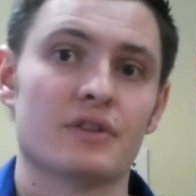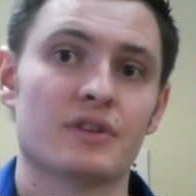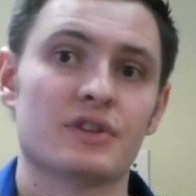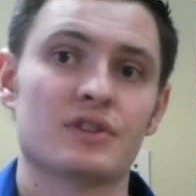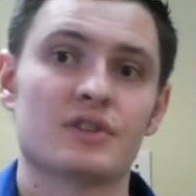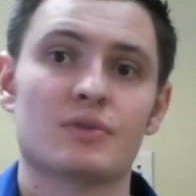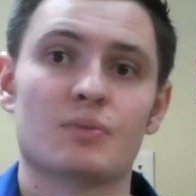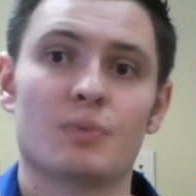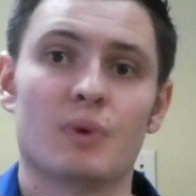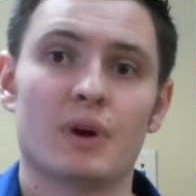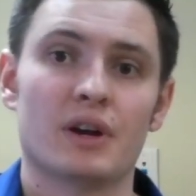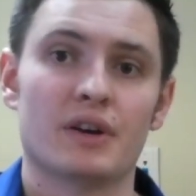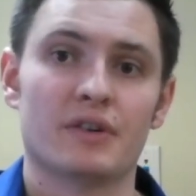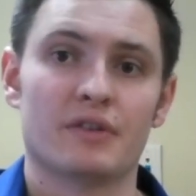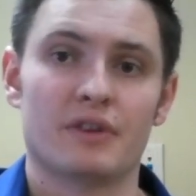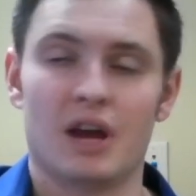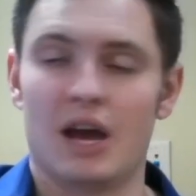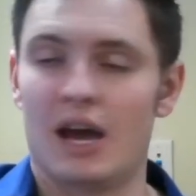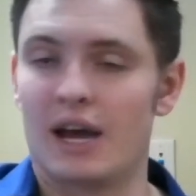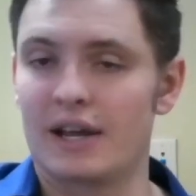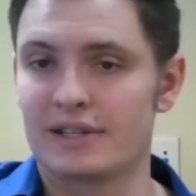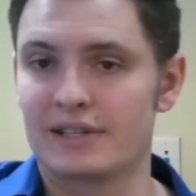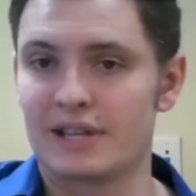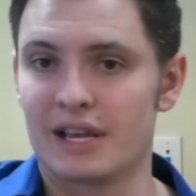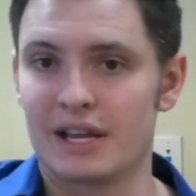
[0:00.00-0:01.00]
This is the one
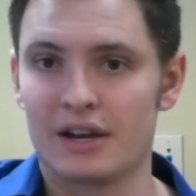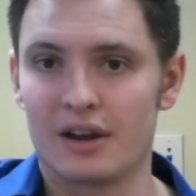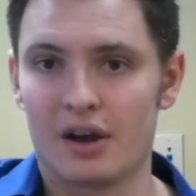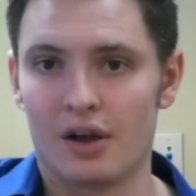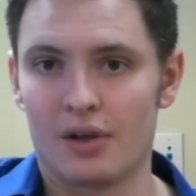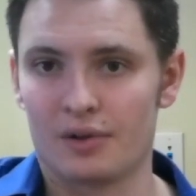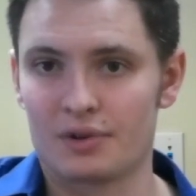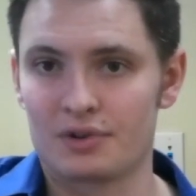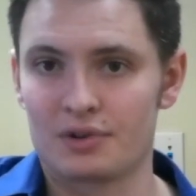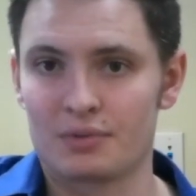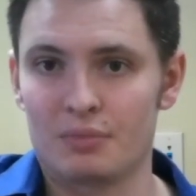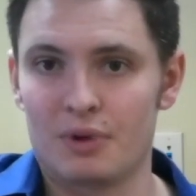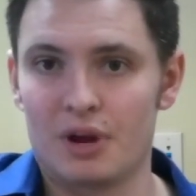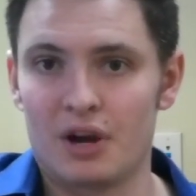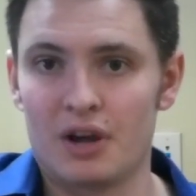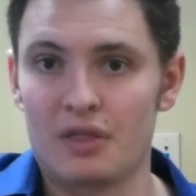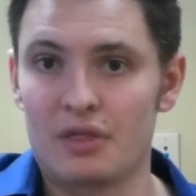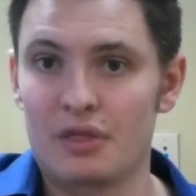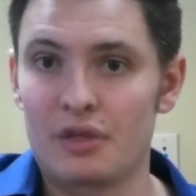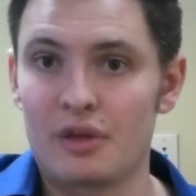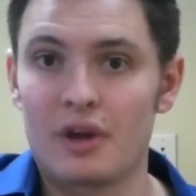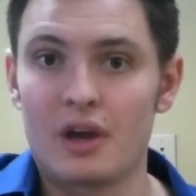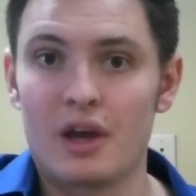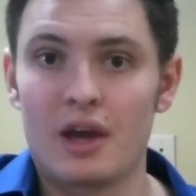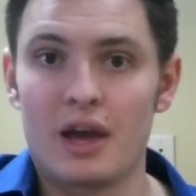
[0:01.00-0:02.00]
$10 a
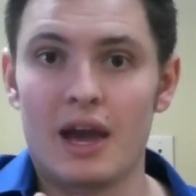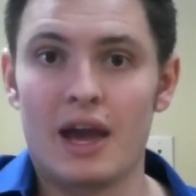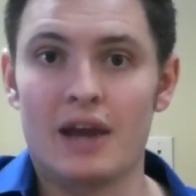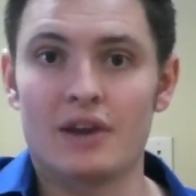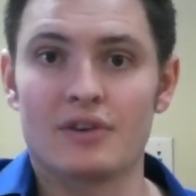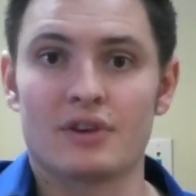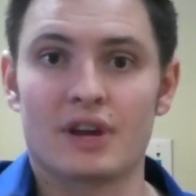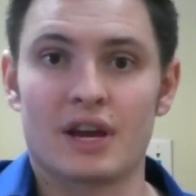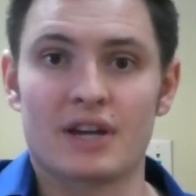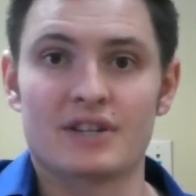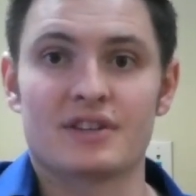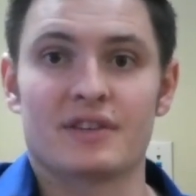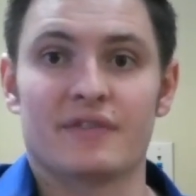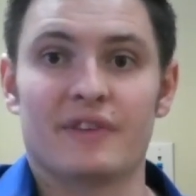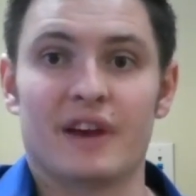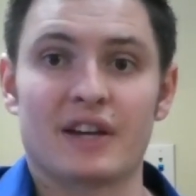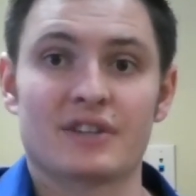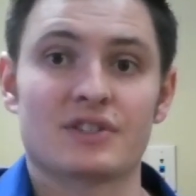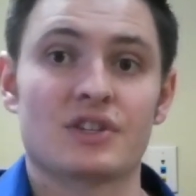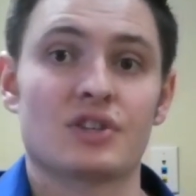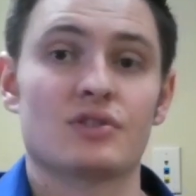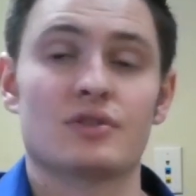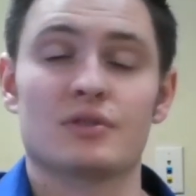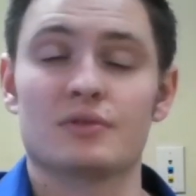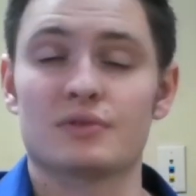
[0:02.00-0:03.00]
month, and you guys have
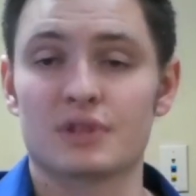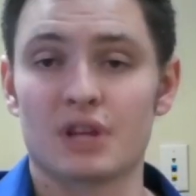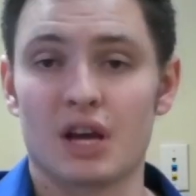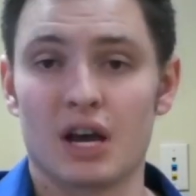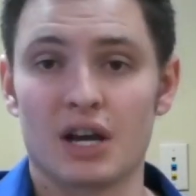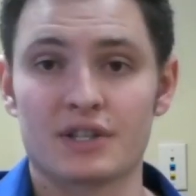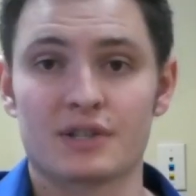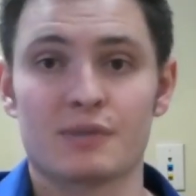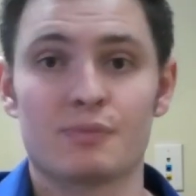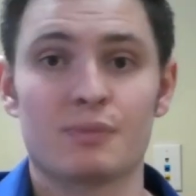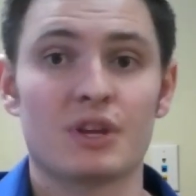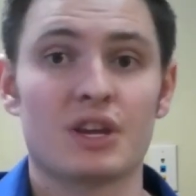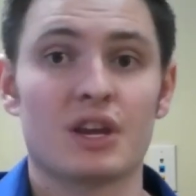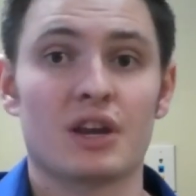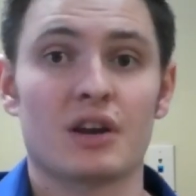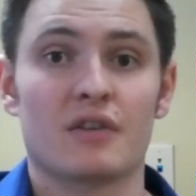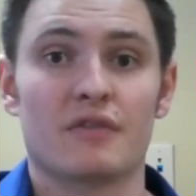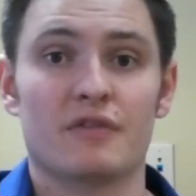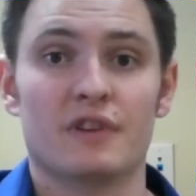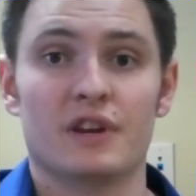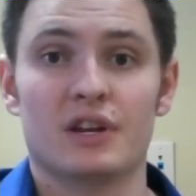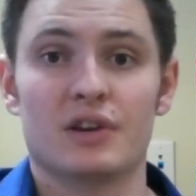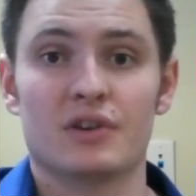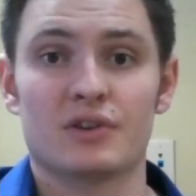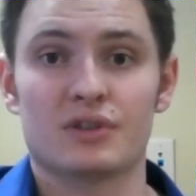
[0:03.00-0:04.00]
access to tons of beginner
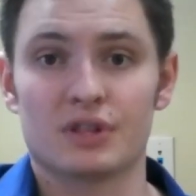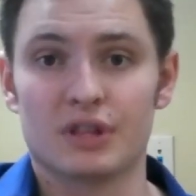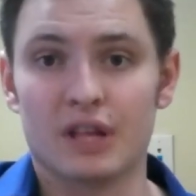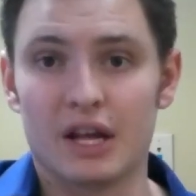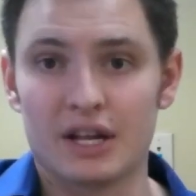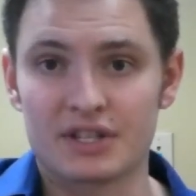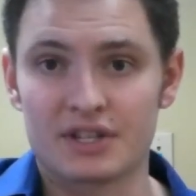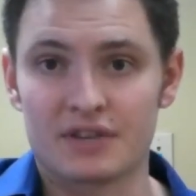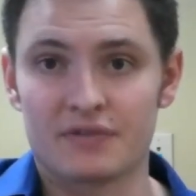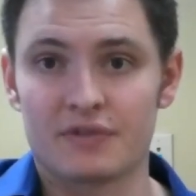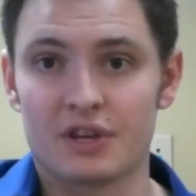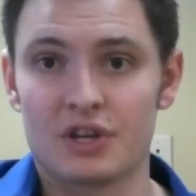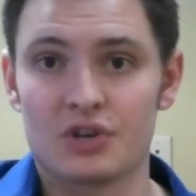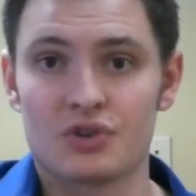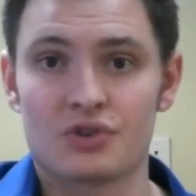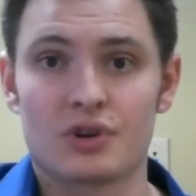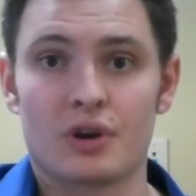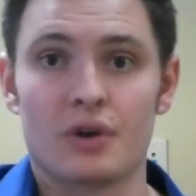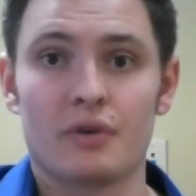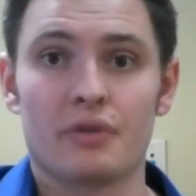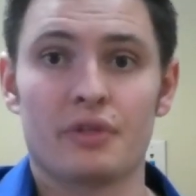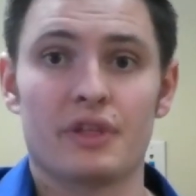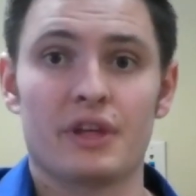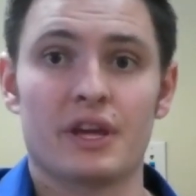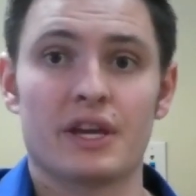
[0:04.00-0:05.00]
videos, lots of
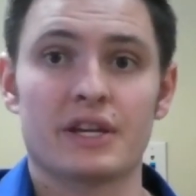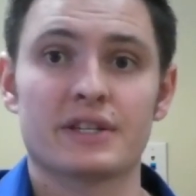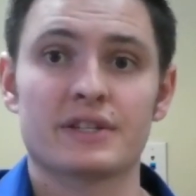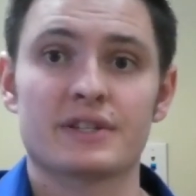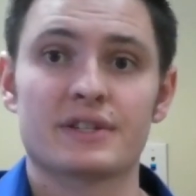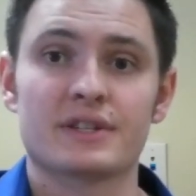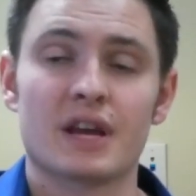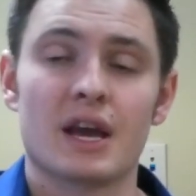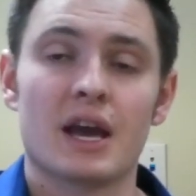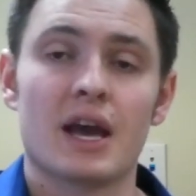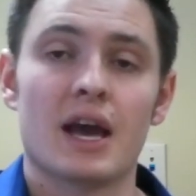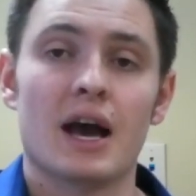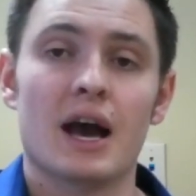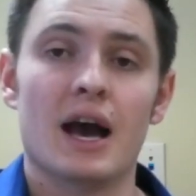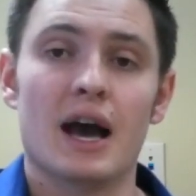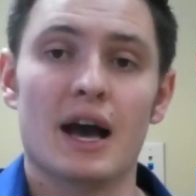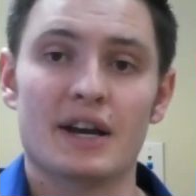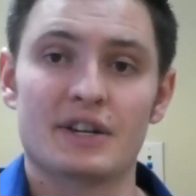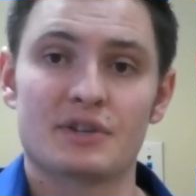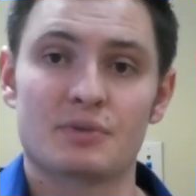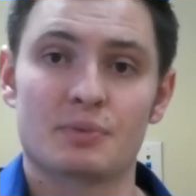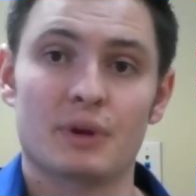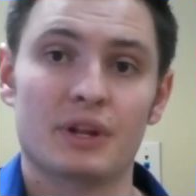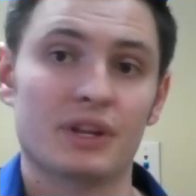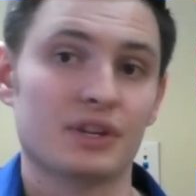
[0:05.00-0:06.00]
intro things,
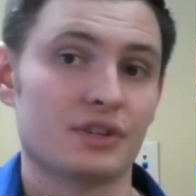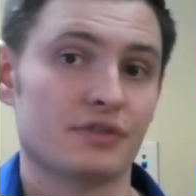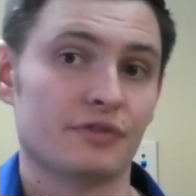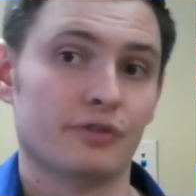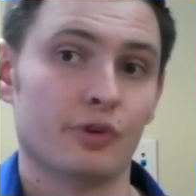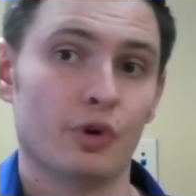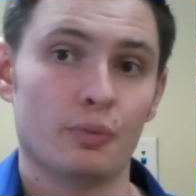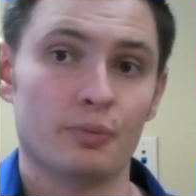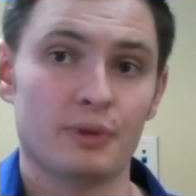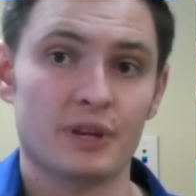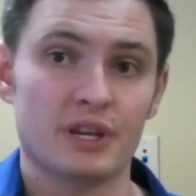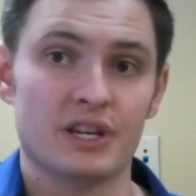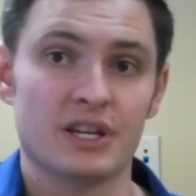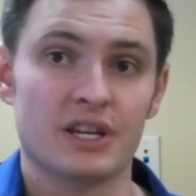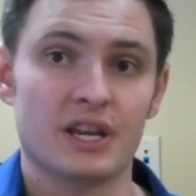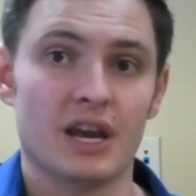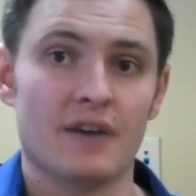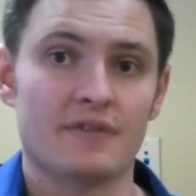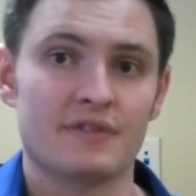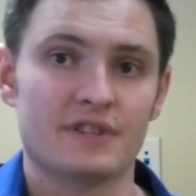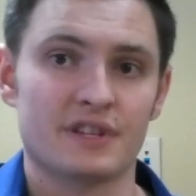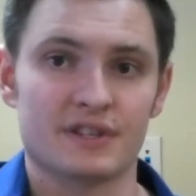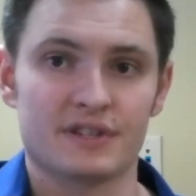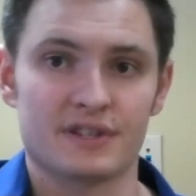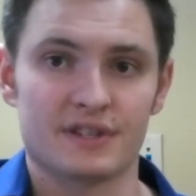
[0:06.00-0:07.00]
as well as full
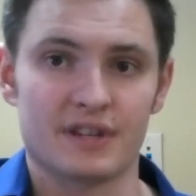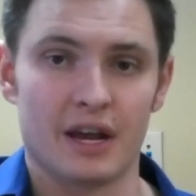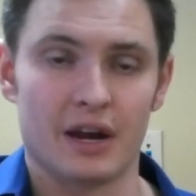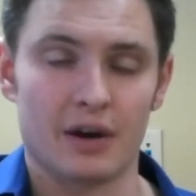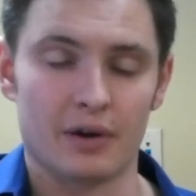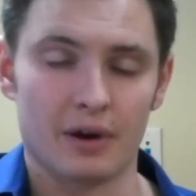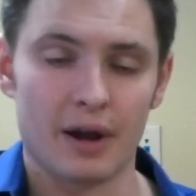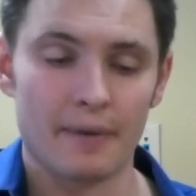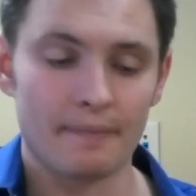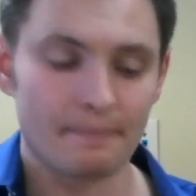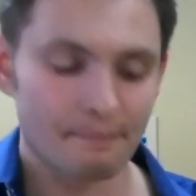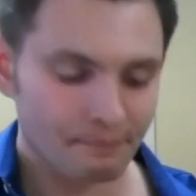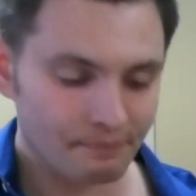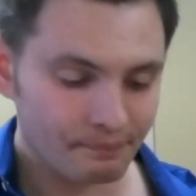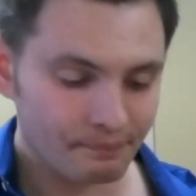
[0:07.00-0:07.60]
PDFs, etc.